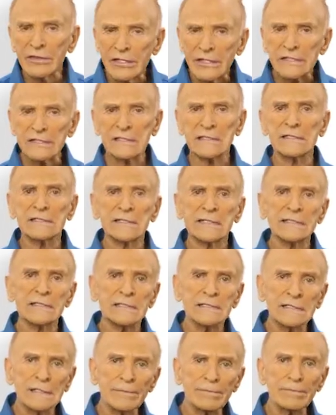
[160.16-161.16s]
This is a
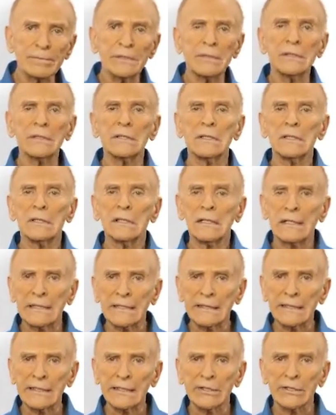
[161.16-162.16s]
simple,
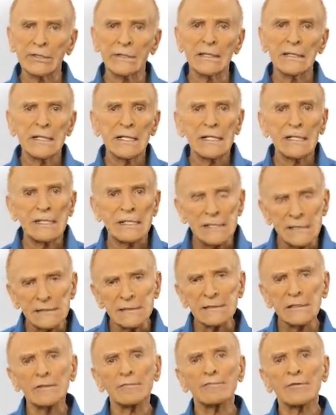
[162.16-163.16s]
clear,
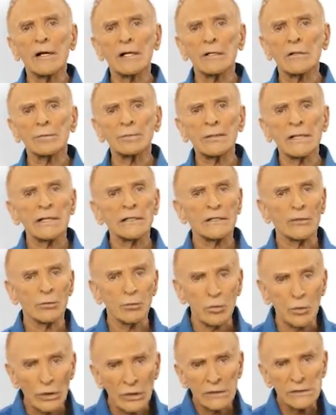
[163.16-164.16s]
easy-to-follow plan
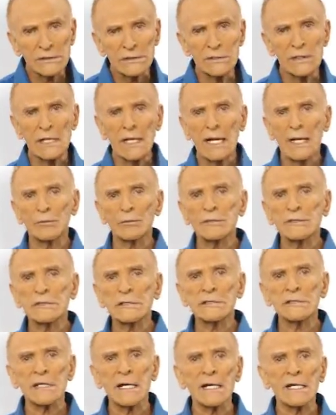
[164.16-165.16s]
that works and was
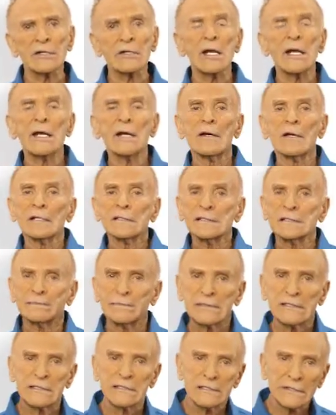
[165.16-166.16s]
designed
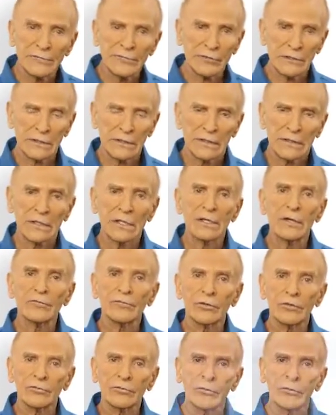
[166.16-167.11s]
specifically for